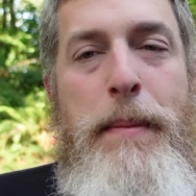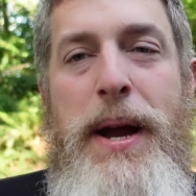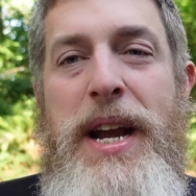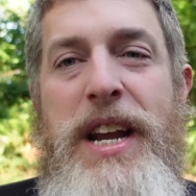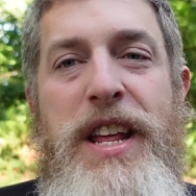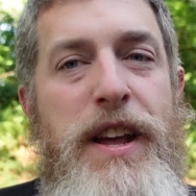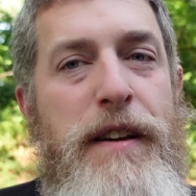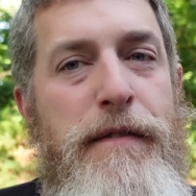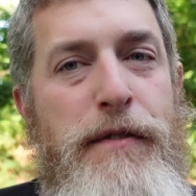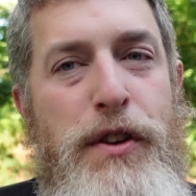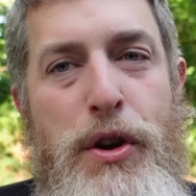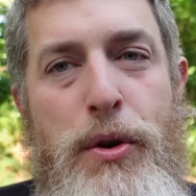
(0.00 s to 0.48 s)

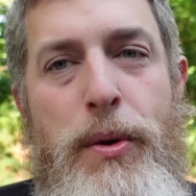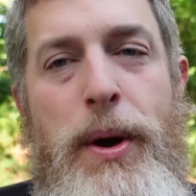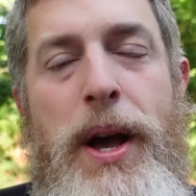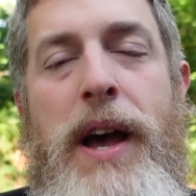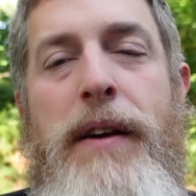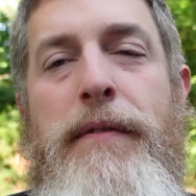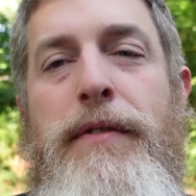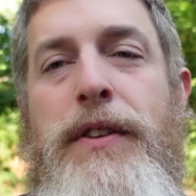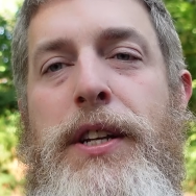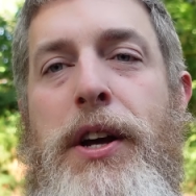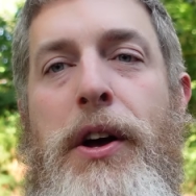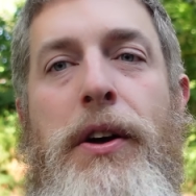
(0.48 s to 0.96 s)
Many of you
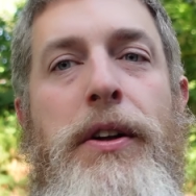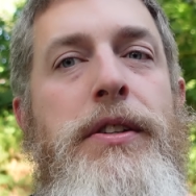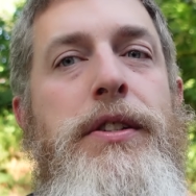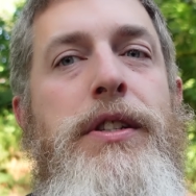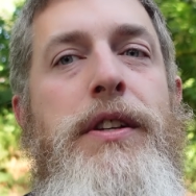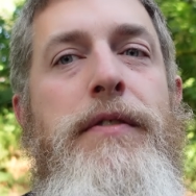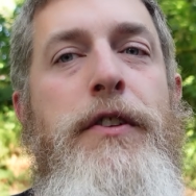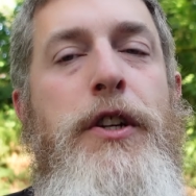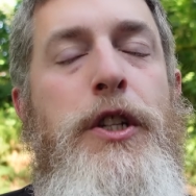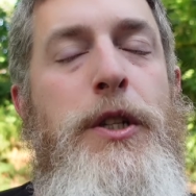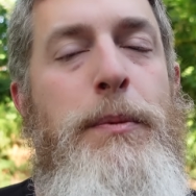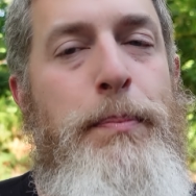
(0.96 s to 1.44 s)
have tons
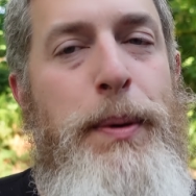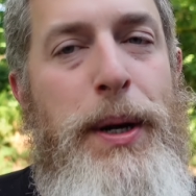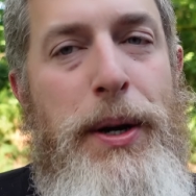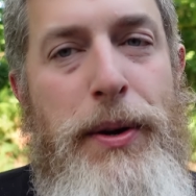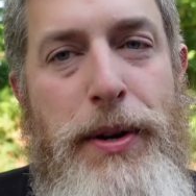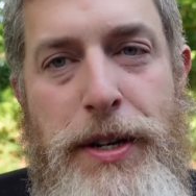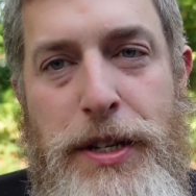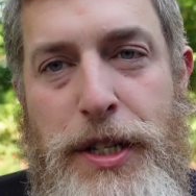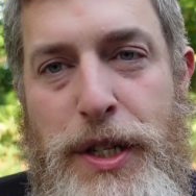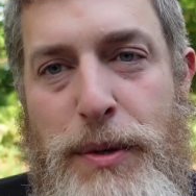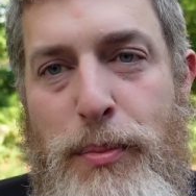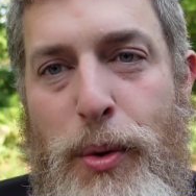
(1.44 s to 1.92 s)
of
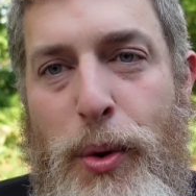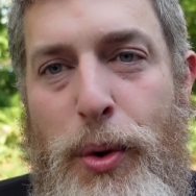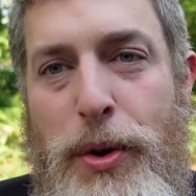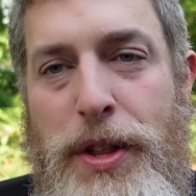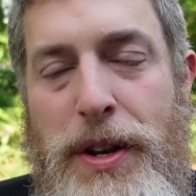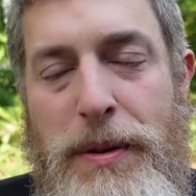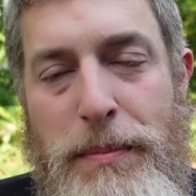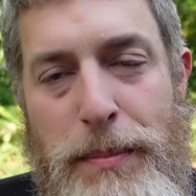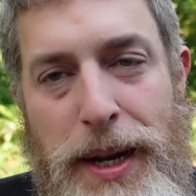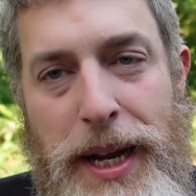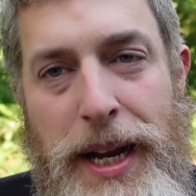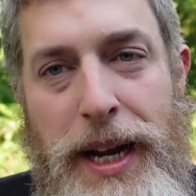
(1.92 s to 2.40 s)
experience, more
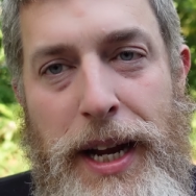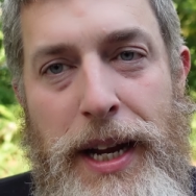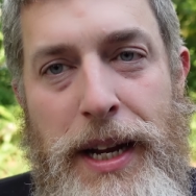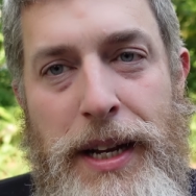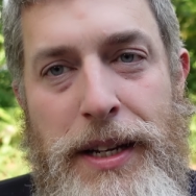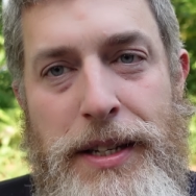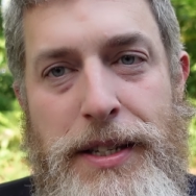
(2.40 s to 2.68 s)
than me,